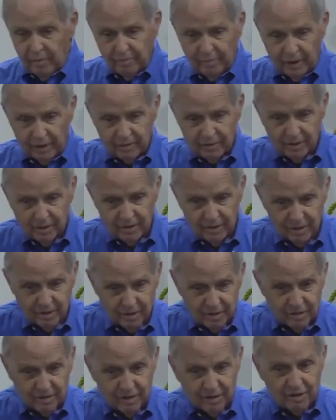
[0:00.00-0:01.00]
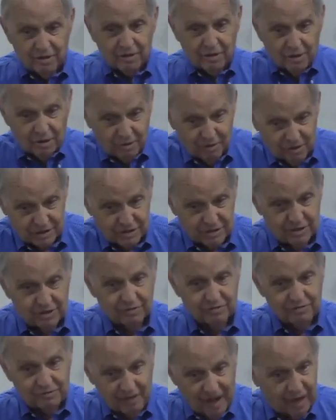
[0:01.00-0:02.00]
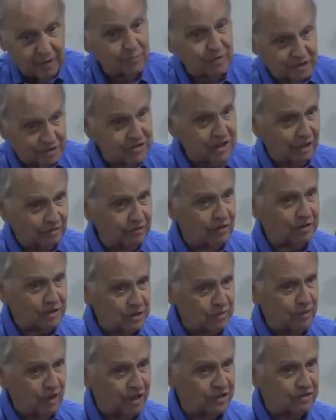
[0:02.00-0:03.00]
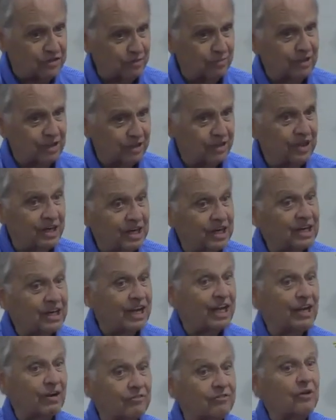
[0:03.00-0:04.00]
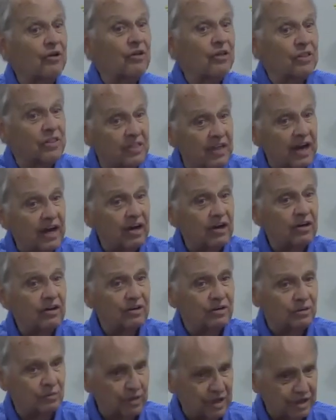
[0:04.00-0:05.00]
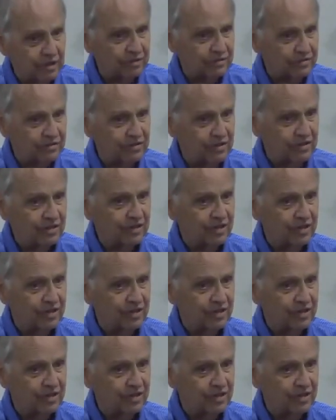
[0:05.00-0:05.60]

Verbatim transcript: But Christian families have a responsibility to care for their widows.